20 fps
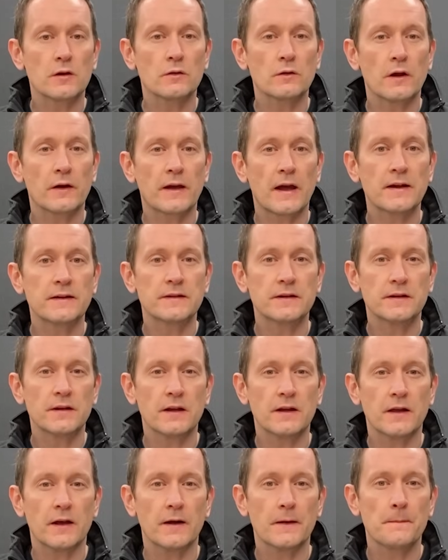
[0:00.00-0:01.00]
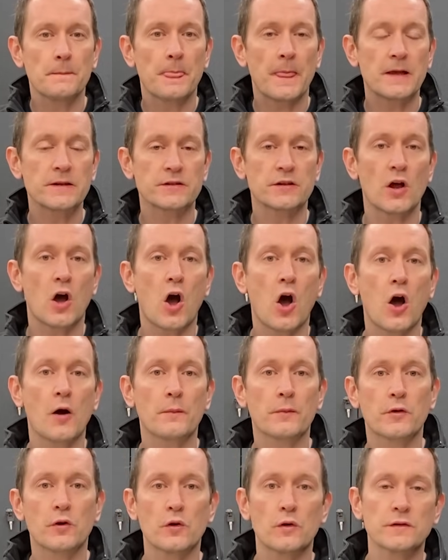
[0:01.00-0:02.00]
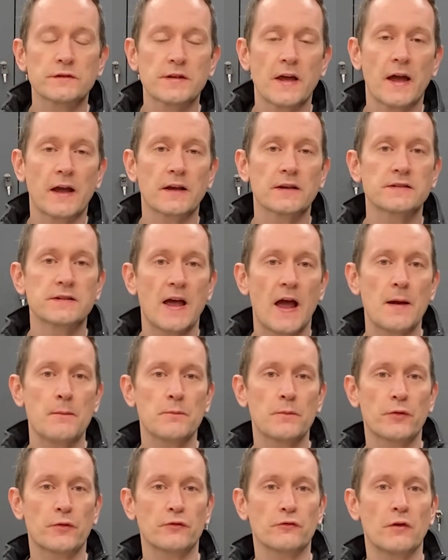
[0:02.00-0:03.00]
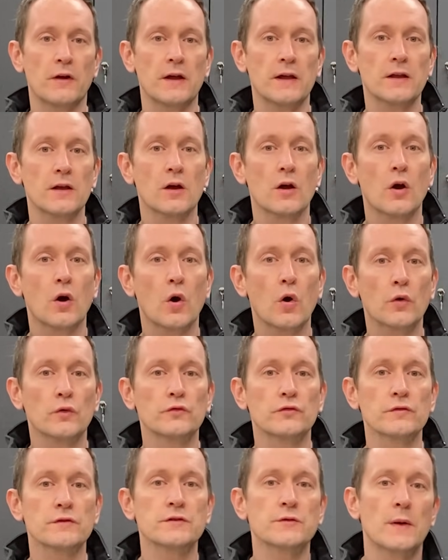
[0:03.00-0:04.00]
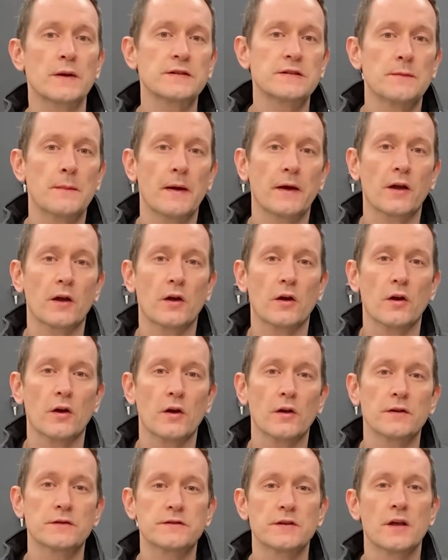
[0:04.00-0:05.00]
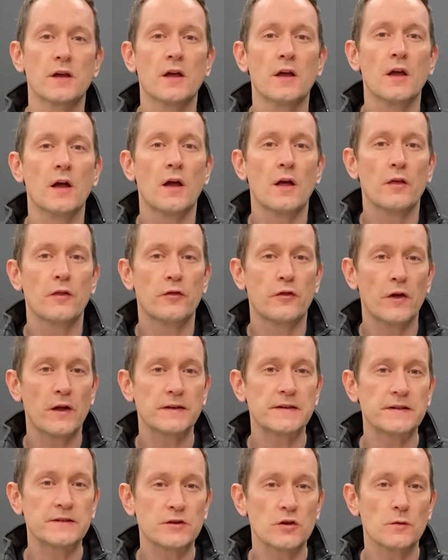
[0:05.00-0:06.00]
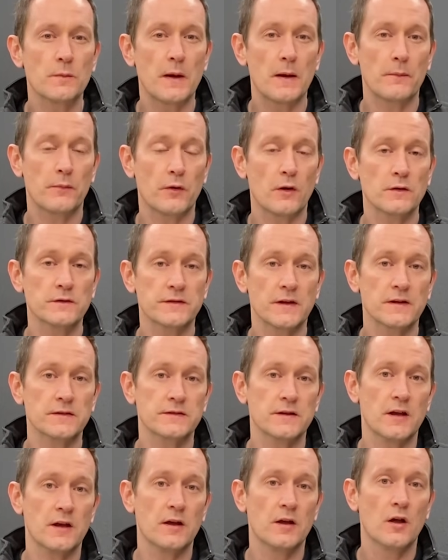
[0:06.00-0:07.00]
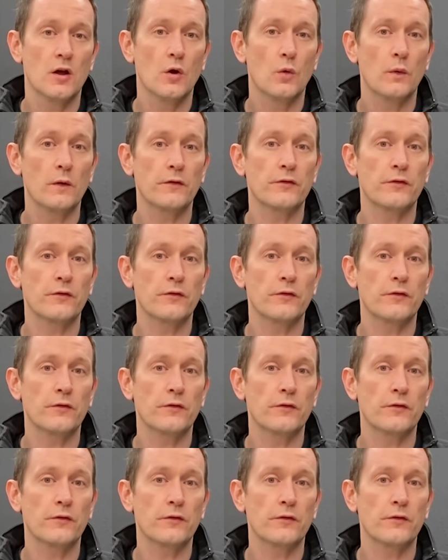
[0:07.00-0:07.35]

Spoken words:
located here is an ARM Cortex M3 120 MHz 32-bit processor with